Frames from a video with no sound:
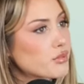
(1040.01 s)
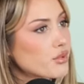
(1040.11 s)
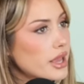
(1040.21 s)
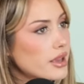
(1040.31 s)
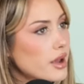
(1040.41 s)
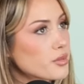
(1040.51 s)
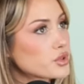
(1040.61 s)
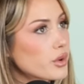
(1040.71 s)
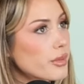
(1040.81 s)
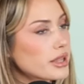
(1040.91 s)

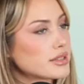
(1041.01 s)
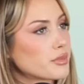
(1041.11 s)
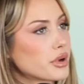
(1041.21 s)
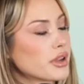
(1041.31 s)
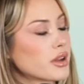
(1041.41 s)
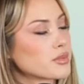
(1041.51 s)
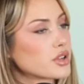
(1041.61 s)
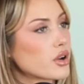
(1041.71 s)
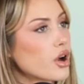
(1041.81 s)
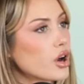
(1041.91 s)
breakups, romantic breakups,
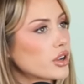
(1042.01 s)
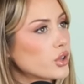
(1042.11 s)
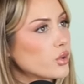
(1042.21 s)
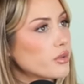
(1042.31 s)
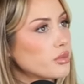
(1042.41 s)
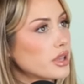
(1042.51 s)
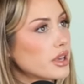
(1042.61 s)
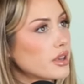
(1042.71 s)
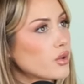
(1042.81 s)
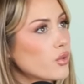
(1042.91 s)
are
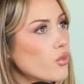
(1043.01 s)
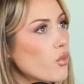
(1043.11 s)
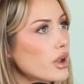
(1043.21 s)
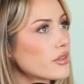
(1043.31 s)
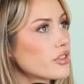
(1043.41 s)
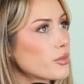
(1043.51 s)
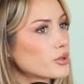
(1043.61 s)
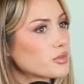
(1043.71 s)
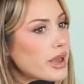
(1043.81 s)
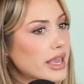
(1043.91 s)
arguably one of the
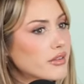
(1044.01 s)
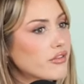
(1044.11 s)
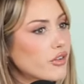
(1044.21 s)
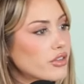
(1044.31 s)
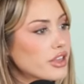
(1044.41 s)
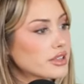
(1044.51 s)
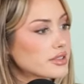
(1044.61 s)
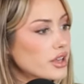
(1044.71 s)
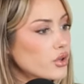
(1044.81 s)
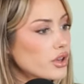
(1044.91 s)
most painful
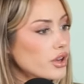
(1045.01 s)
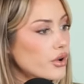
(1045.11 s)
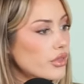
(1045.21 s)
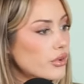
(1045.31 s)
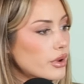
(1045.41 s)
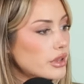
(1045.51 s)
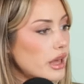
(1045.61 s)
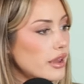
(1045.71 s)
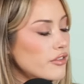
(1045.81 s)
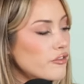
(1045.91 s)
things that you can go through yeah. in
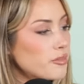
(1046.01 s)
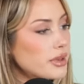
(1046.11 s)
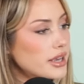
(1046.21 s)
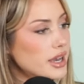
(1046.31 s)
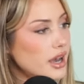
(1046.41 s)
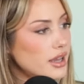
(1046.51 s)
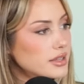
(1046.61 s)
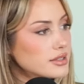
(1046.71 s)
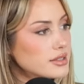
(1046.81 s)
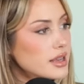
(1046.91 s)
life
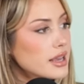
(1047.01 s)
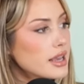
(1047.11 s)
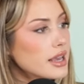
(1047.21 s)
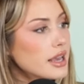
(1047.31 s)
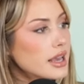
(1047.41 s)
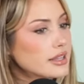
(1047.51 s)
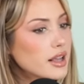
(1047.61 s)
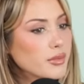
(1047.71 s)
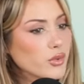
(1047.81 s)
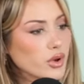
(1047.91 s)
because and
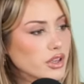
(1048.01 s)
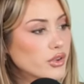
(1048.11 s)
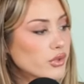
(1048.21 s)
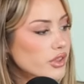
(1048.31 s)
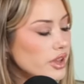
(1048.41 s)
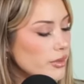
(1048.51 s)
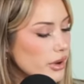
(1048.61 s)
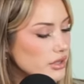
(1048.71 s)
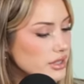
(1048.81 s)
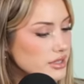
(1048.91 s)
tell me what you think
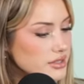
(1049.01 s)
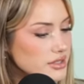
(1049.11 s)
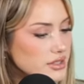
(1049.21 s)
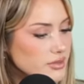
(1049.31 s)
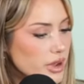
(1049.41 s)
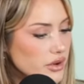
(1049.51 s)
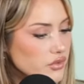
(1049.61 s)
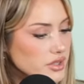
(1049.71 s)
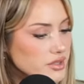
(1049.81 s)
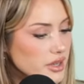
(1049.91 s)
about this this is my
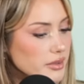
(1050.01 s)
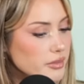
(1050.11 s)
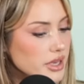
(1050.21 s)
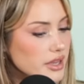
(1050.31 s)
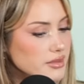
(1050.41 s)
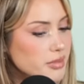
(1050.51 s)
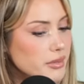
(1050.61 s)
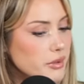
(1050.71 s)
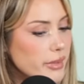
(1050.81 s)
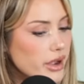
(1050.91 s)
reasoning because
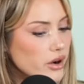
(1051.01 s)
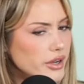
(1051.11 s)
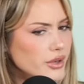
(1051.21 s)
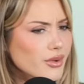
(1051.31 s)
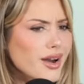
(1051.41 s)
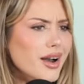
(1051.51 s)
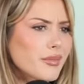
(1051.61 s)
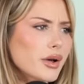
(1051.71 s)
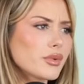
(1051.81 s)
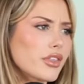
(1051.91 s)
people might argue
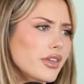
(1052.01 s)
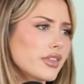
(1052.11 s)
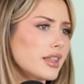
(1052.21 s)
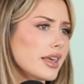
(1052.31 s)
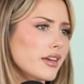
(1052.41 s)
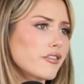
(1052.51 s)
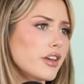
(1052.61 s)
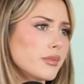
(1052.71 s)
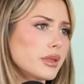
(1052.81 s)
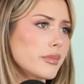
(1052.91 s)
um i would think that like a
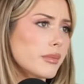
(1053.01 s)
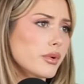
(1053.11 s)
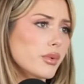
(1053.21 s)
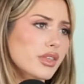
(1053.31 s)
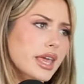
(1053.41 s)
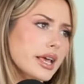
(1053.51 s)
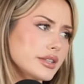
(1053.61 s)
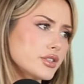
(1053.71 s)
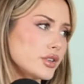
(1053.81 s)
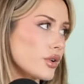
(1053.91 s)
family member with
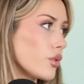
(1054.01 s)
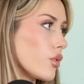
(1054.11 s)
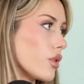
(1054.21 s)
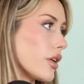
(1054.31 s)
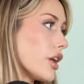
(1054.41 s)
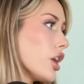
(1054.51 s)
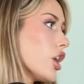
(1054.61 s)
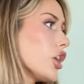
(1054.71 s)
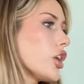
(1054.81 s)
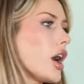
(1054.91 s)
cancer or
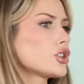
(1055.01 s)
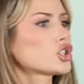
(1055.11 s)
a